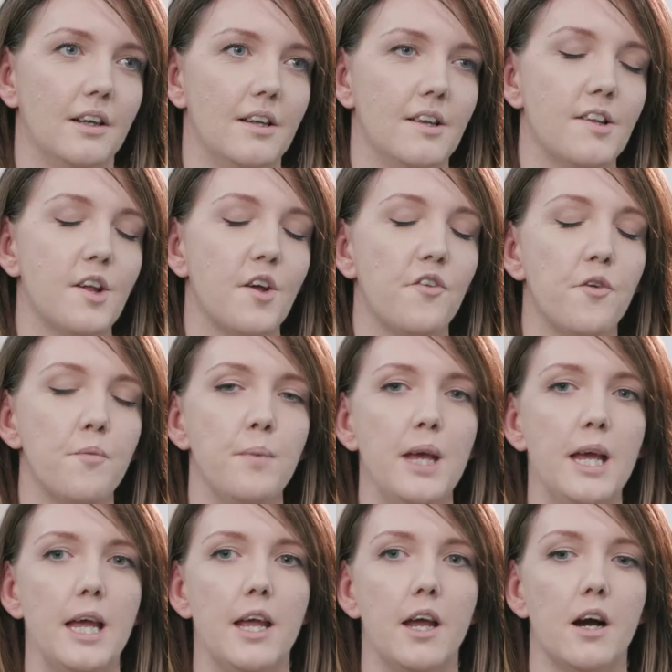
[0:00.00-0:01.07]
So for
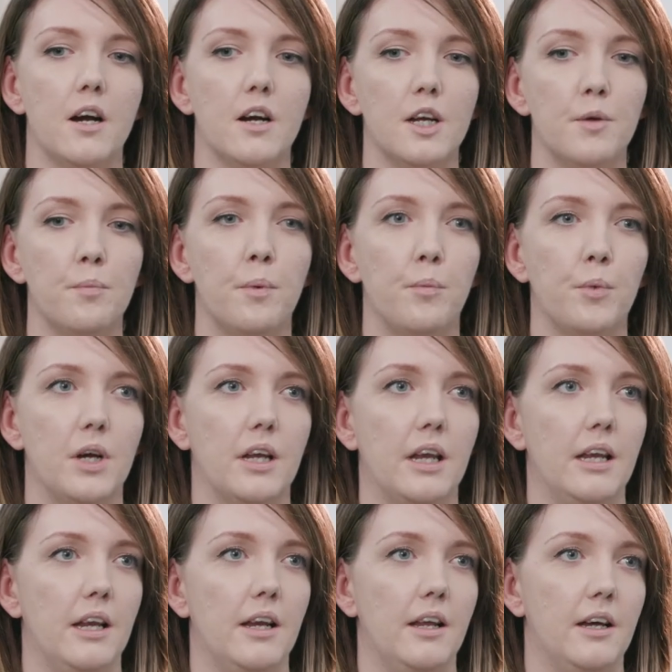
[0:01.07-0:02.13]
me, I had been
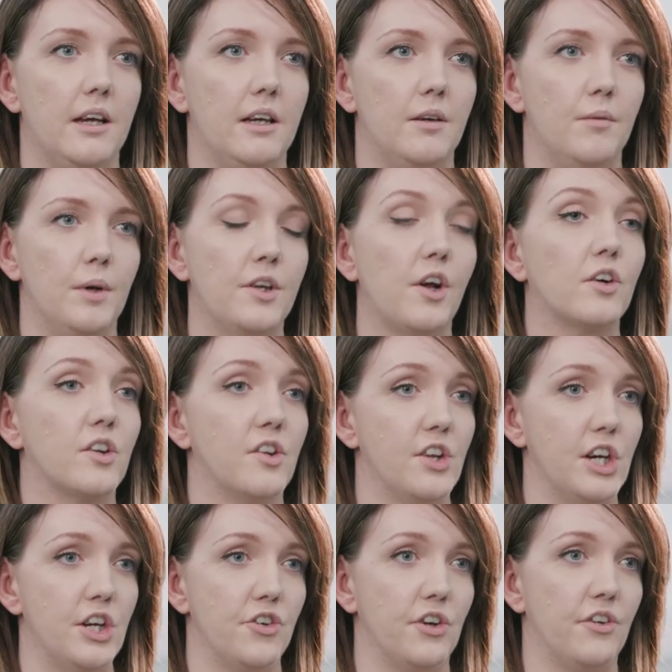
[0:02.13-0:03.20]
working in a doctor's
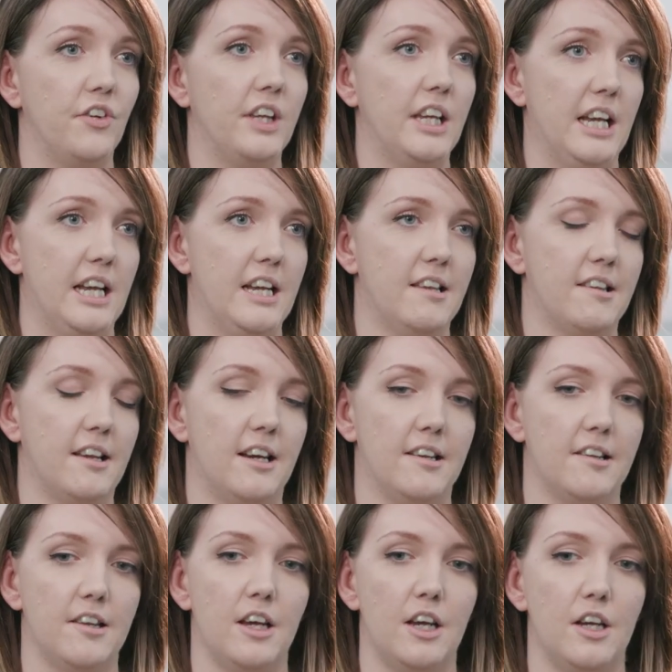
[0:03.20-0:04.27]
surgery for years,
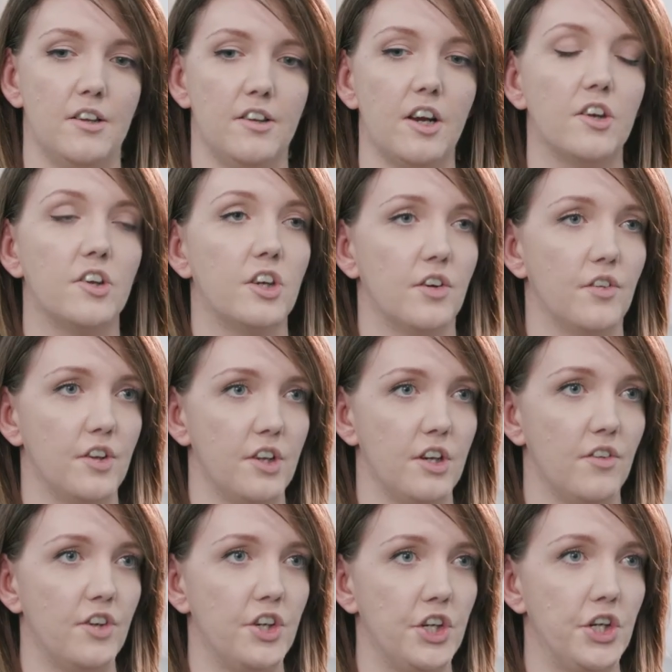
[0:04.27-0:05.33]
started off as an
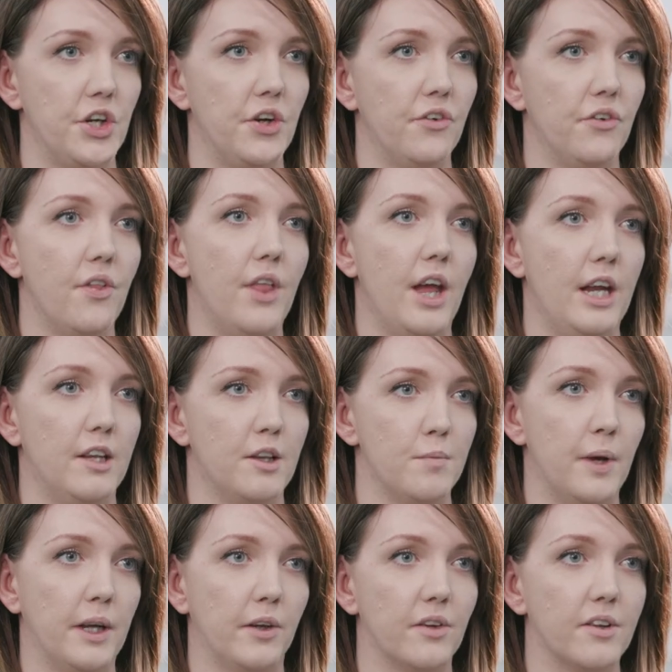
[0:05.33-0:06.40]
office junior and then as a
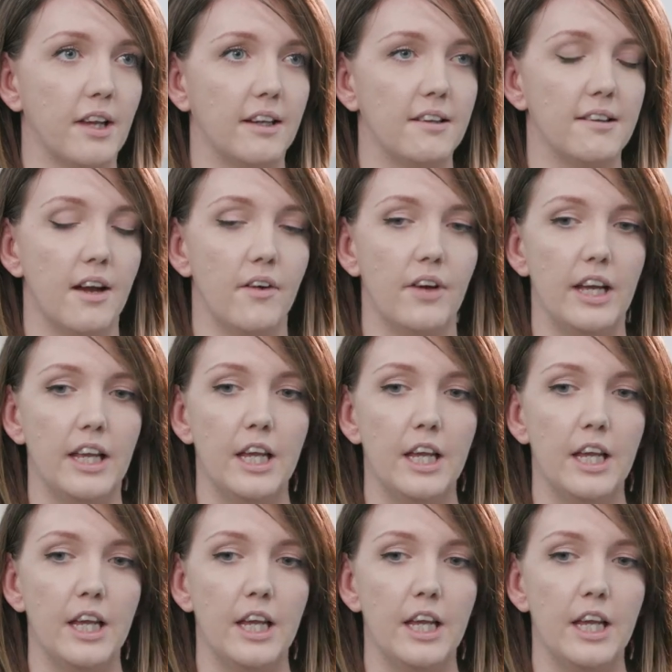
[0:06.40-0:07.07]
medical secretary.